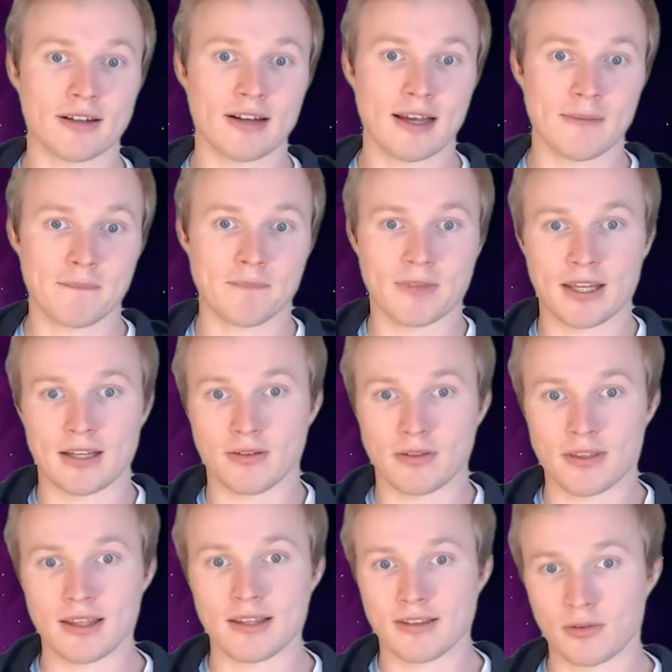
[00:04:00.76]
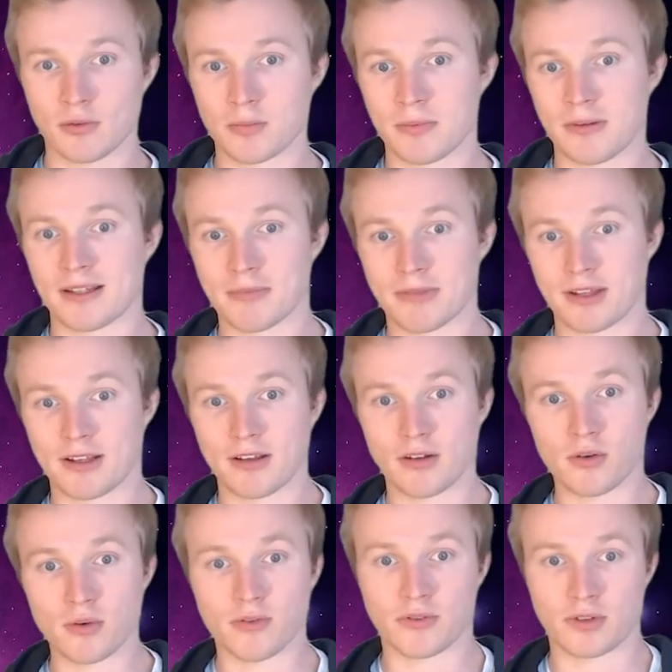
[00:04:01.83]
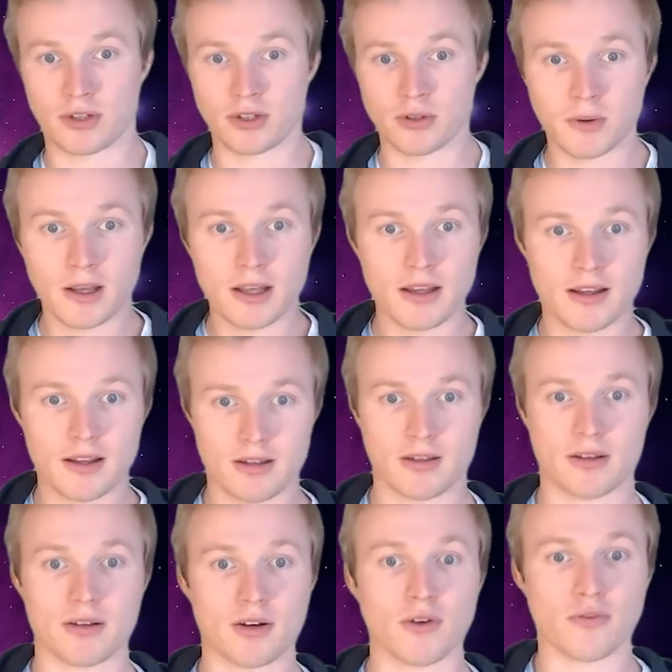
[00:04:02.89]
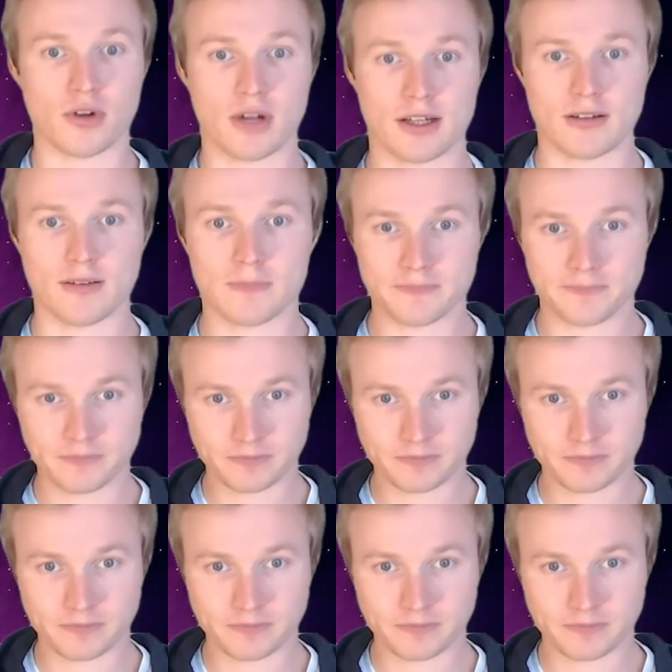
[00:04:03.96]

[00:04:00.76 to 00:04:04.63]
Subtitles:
the time and you think this would be something cool for you, go for it.